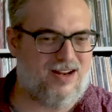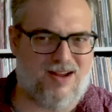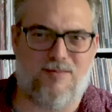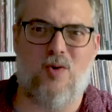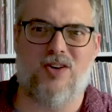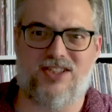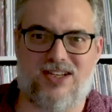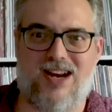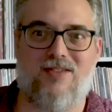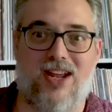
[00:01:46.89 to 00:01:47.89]
I'm more just
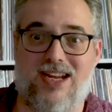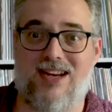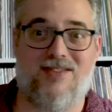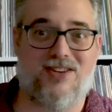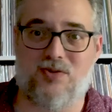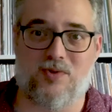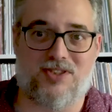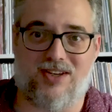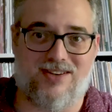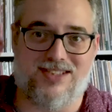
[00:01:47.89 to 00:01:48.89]
kind of like individual
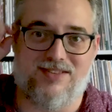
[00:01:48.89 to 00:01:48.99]
songs.